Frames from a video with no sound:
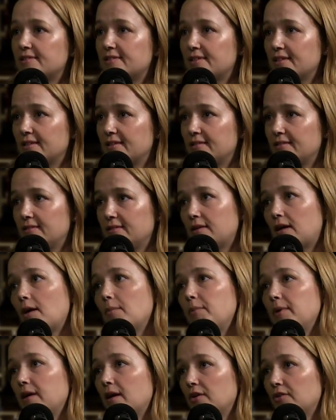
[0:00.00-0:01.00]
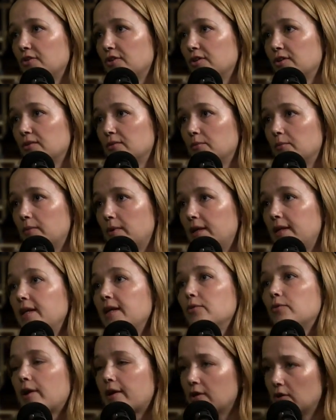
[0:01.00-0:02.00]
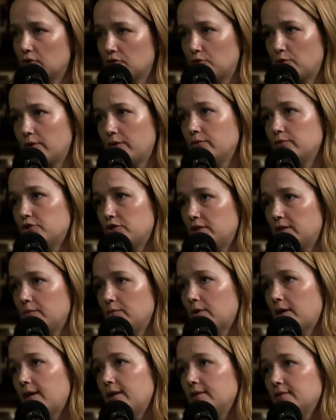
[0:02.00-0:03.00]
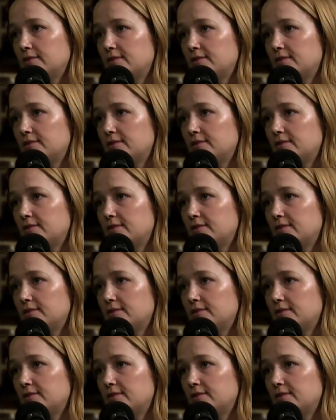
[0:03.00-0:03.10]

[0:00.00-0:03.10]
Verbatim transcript: to not be under any regulatory regime, right?